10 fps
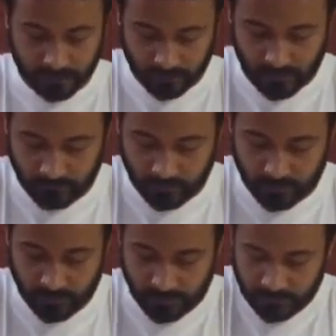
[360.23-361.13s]
You have to
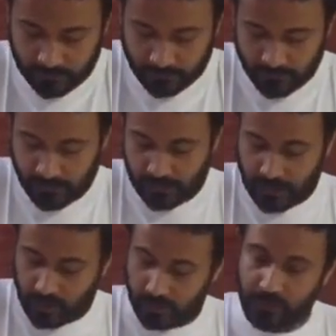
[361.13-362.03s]
rub it,
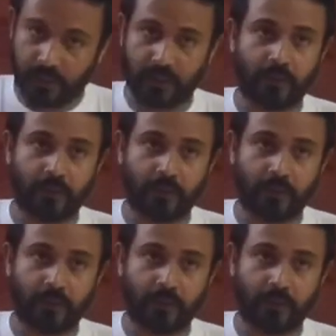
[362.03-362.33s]
or you can